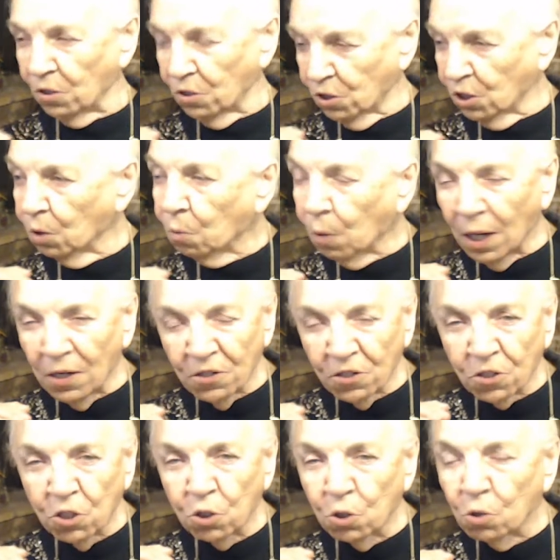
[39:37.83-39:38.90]
she wants
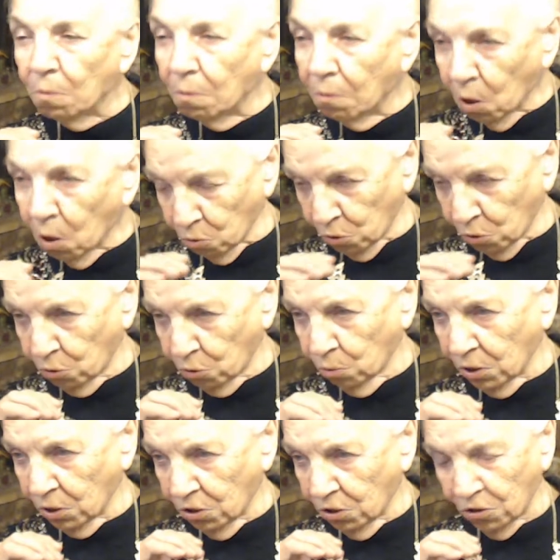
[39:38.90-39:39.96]
to do most,
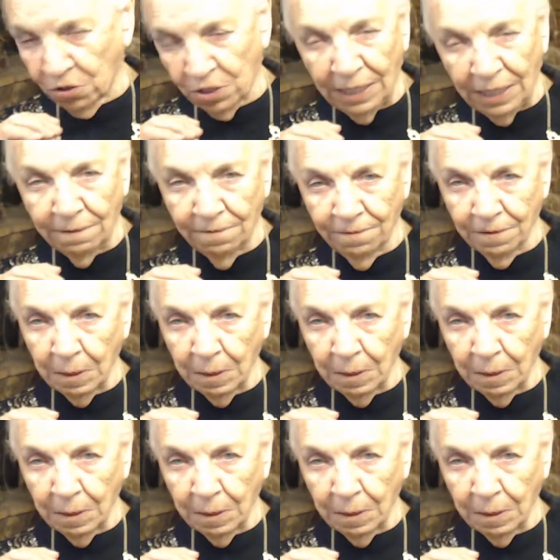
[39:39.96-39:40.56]
which is give